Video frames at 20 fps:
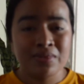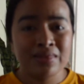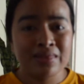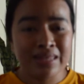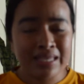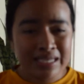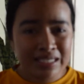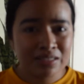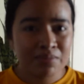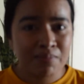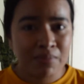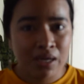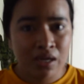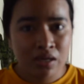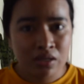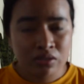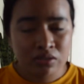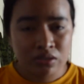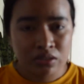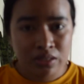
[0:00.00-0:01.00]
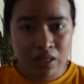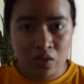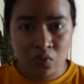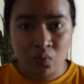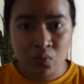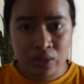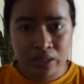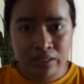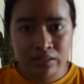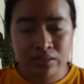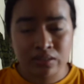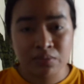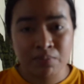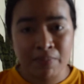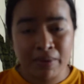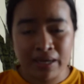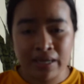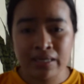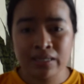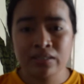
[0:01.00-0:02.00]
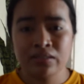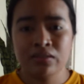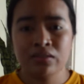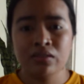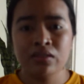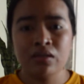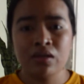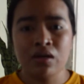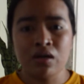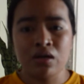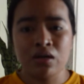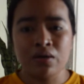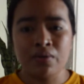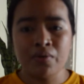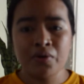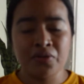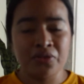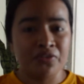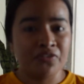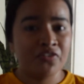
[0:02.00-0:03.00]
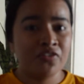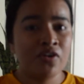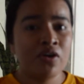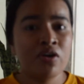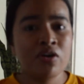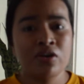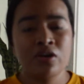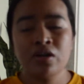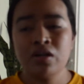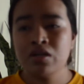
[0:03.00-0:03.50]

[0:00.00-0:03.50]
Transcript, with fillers: these minutes that we spend uh, on the phone,